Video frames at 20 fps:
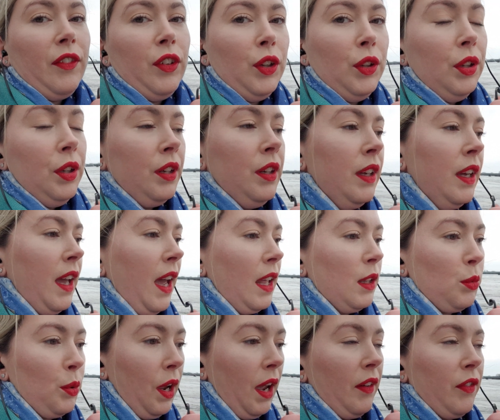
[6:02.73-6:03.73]
you, and
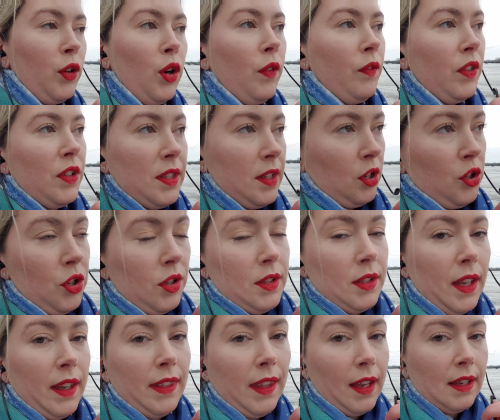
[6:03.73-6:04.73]
we have conversations
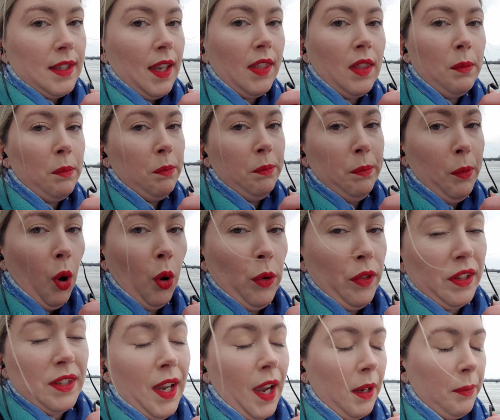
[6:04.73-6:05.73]
like this in them all
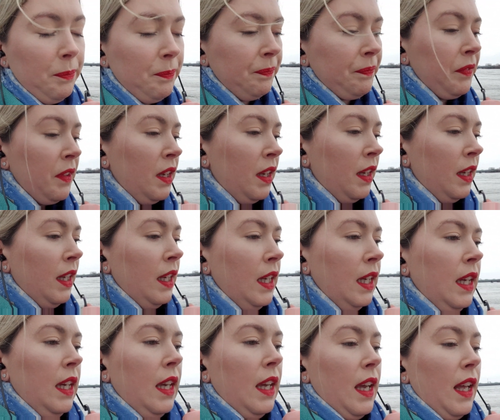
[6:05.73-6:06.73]
the time.
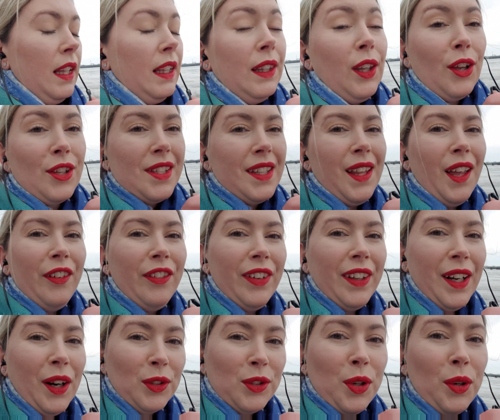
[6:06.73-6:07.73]
Lots of love,
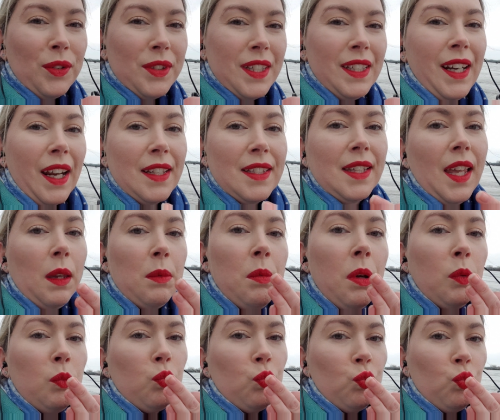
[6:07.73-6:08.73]
and I'll talk to you next time.
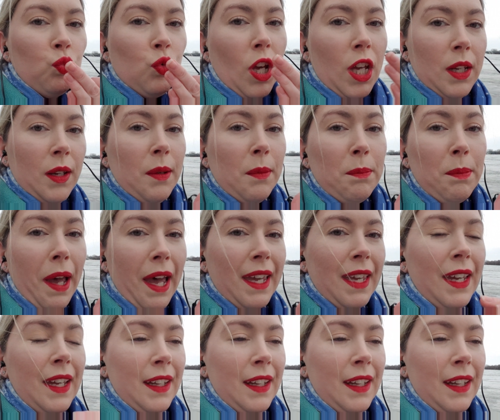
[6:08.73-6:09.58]
Mwah! Bye.